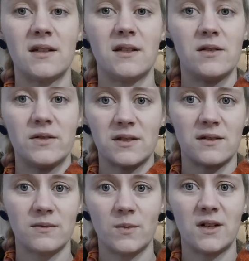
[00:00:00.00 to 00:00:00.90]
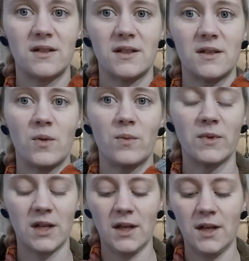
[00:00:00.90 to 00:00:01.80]
They just wear it at home,
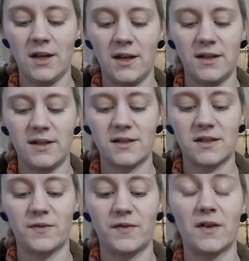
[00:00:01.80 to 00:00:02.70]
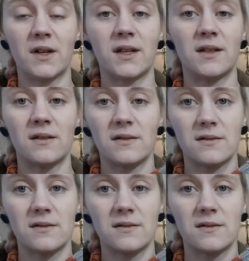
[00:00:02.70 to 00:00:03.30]
and that's fine.